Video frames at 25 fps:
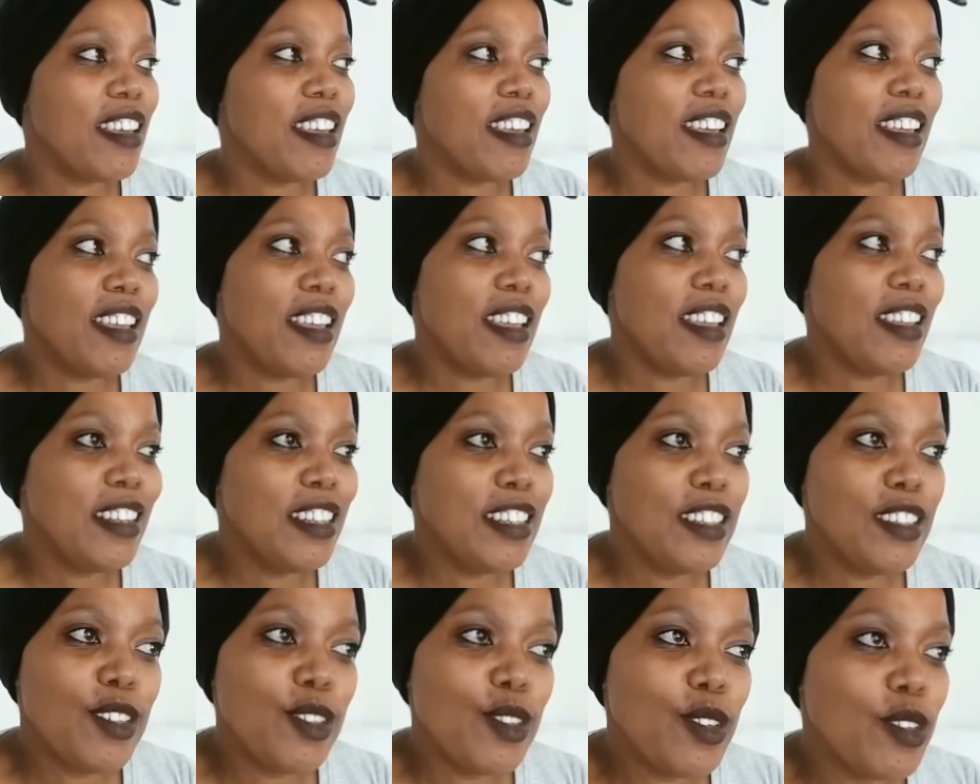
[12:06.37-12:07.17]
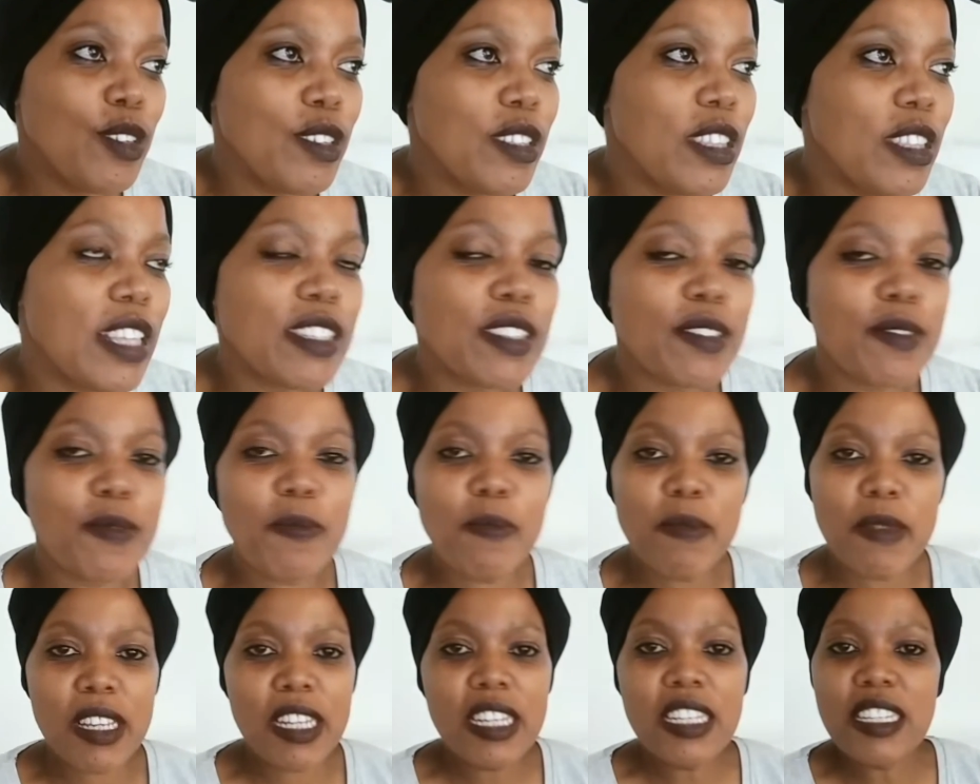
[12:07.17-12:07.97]
And there's
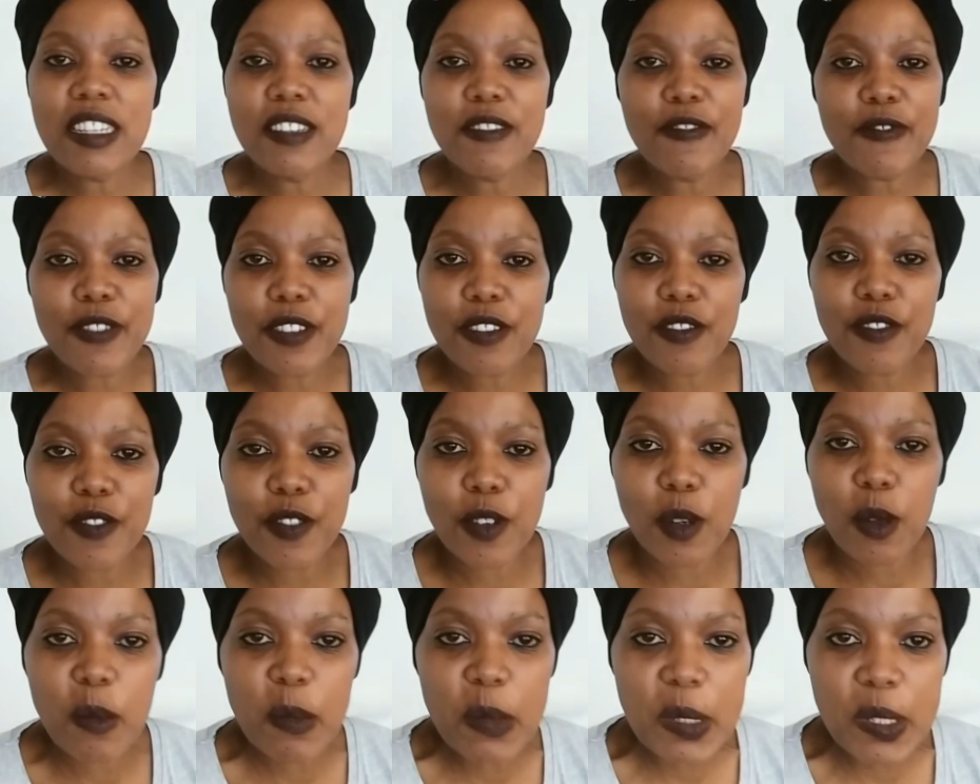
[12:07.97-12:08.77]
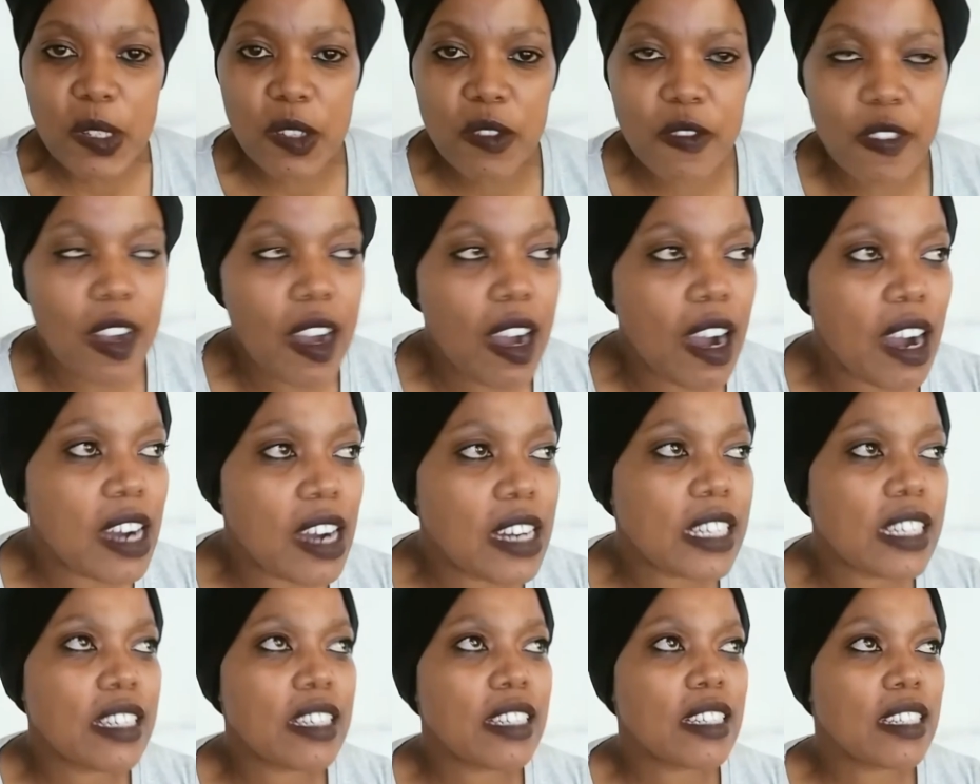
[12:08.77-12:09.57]
many different forms of
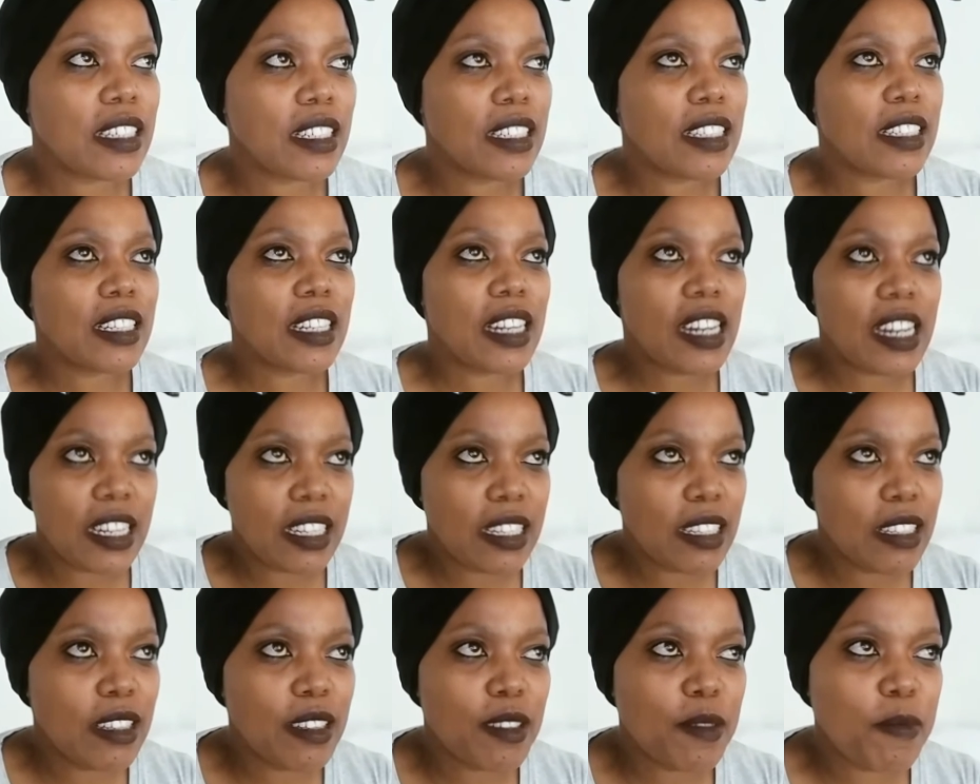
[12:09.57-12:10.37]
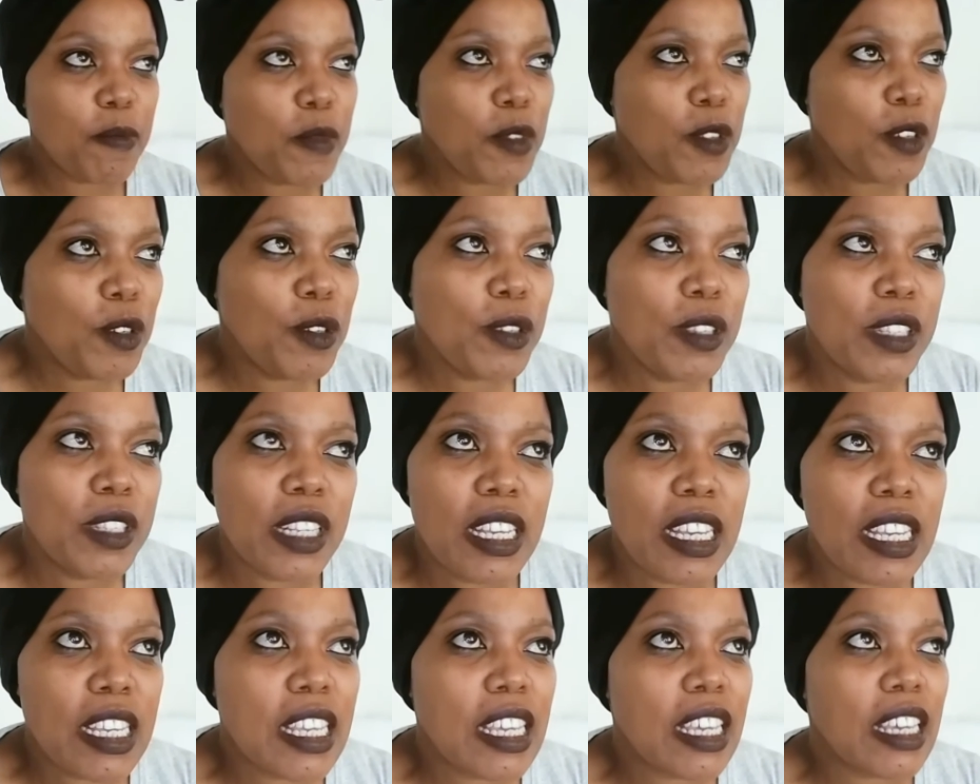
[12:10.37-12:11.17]
art. There's
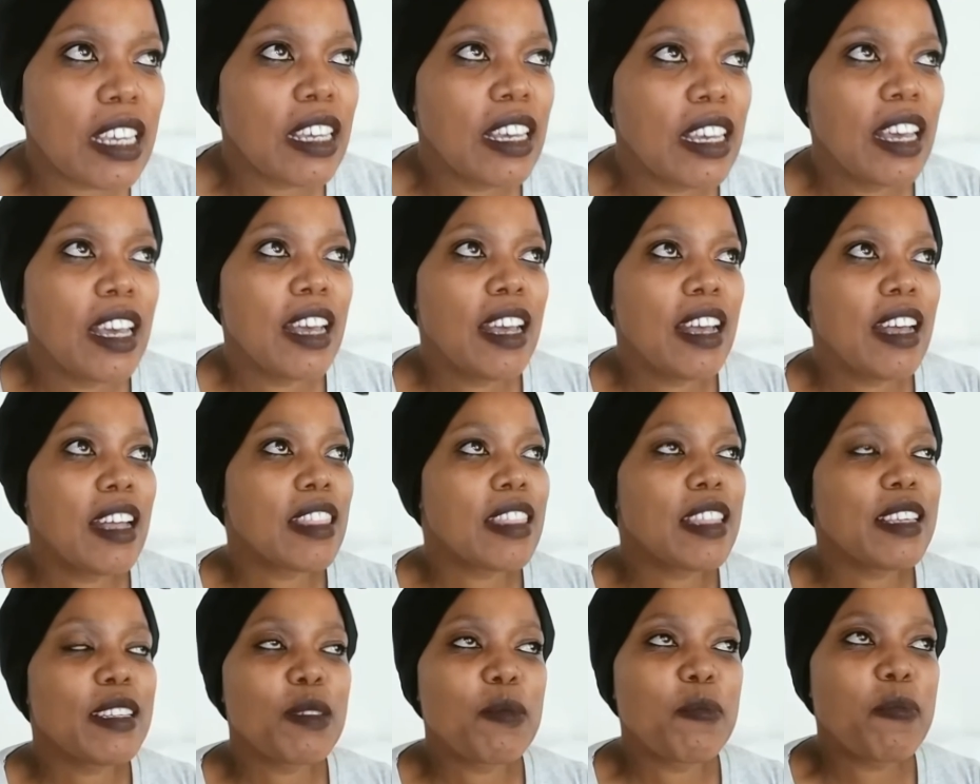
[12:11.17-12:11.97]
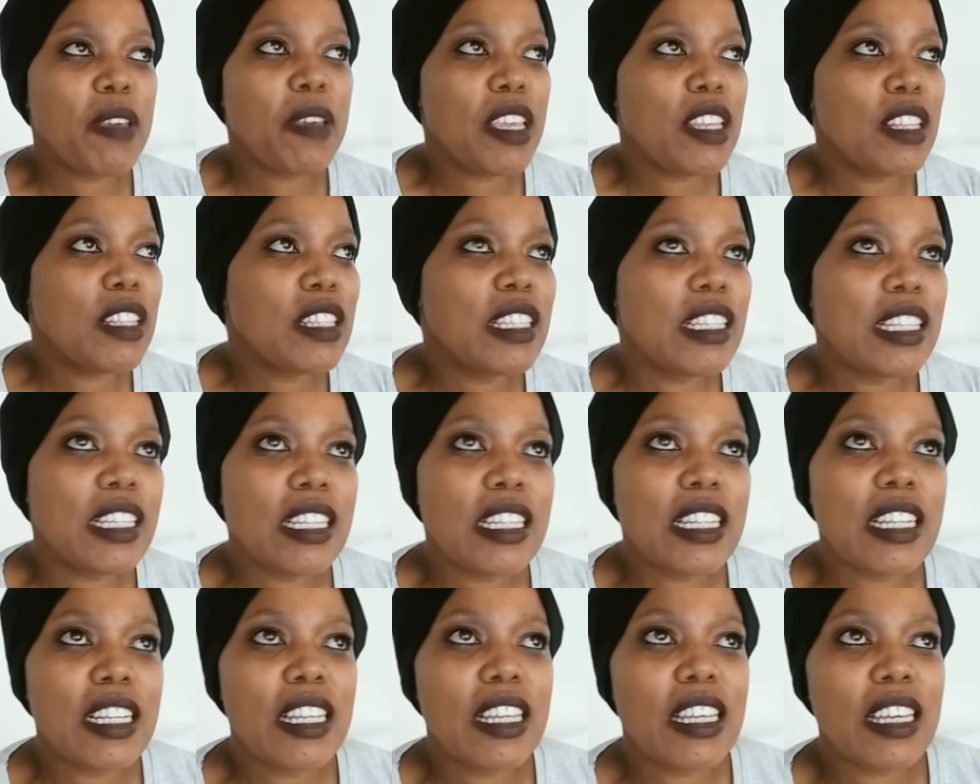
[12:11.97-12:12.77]
music, there's
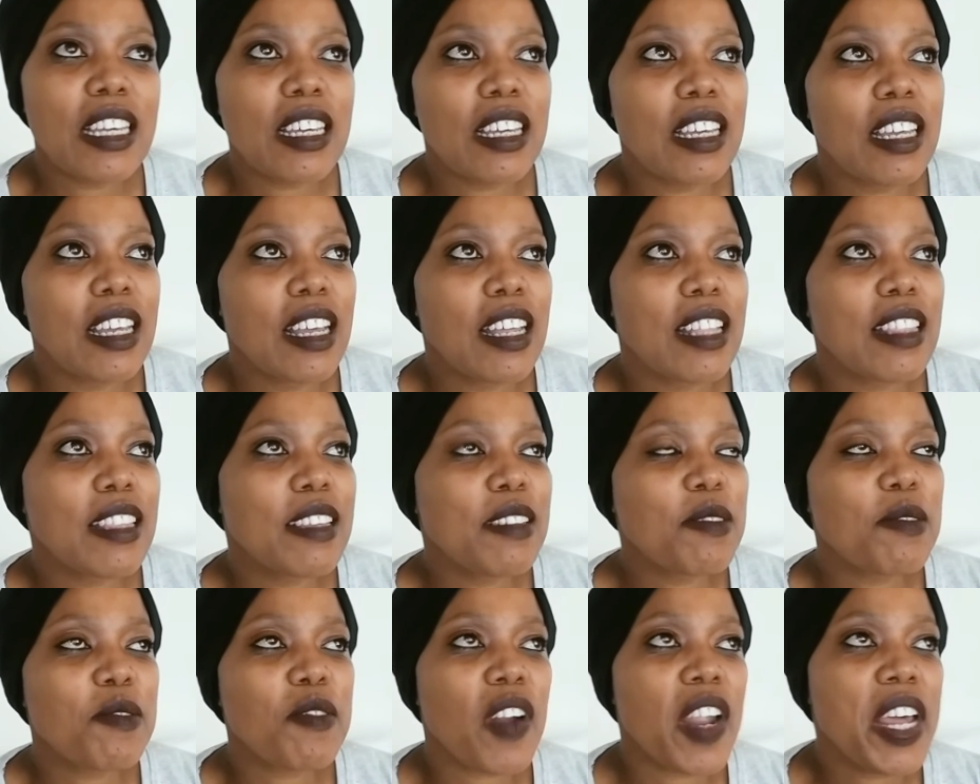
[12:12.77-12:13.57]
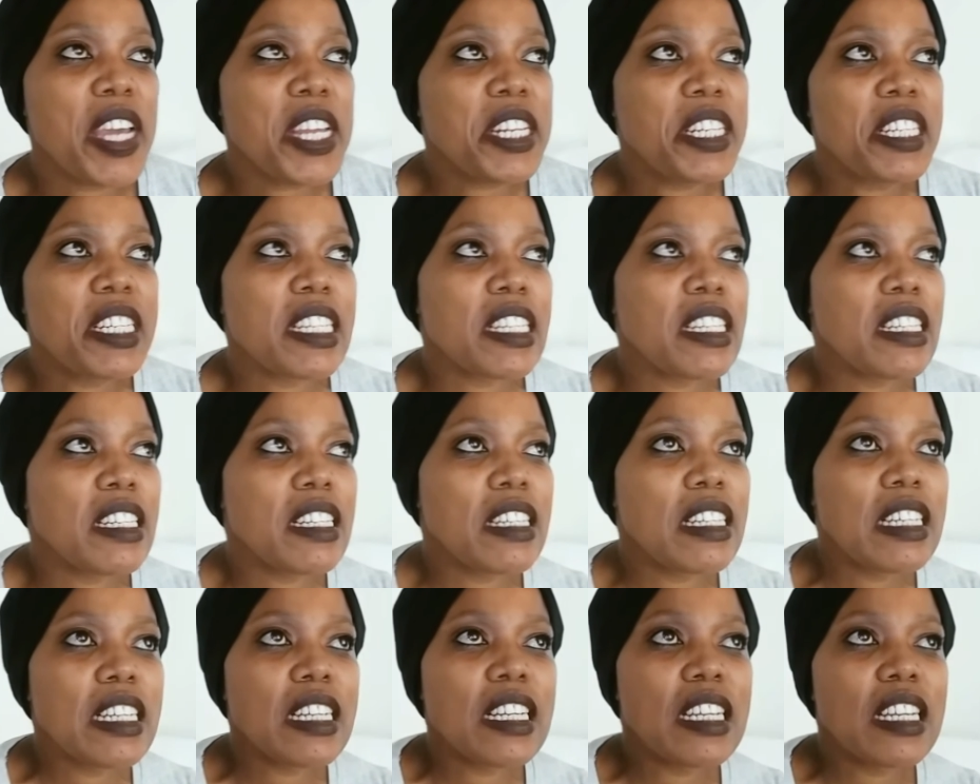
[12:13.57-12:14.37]
painting, there's
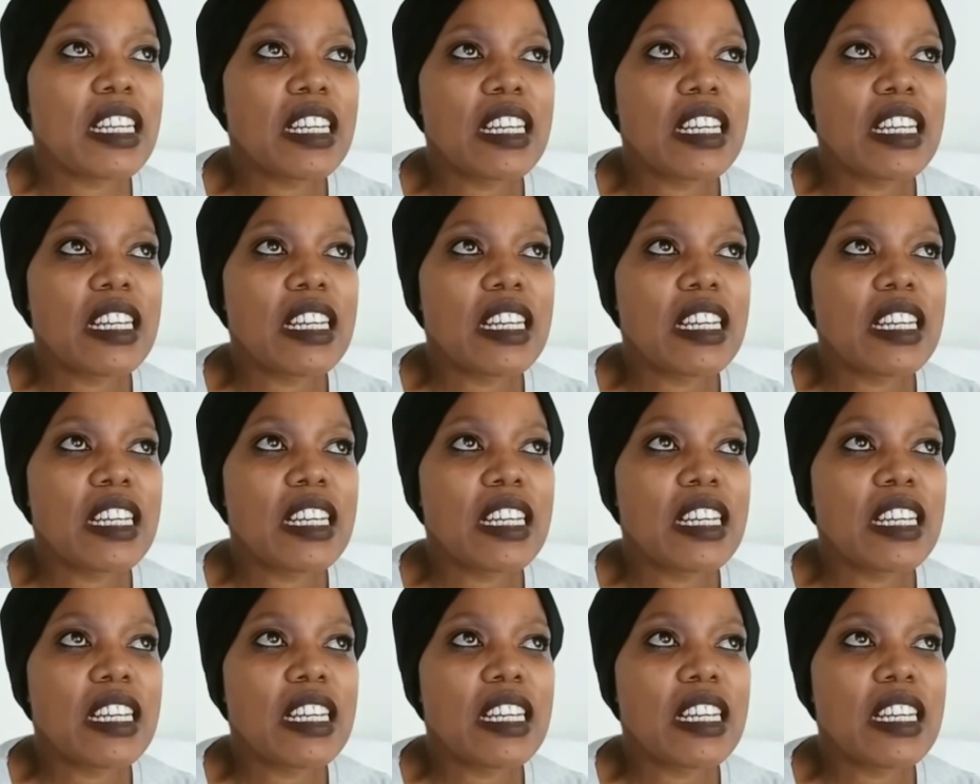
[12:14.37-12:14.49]
writing,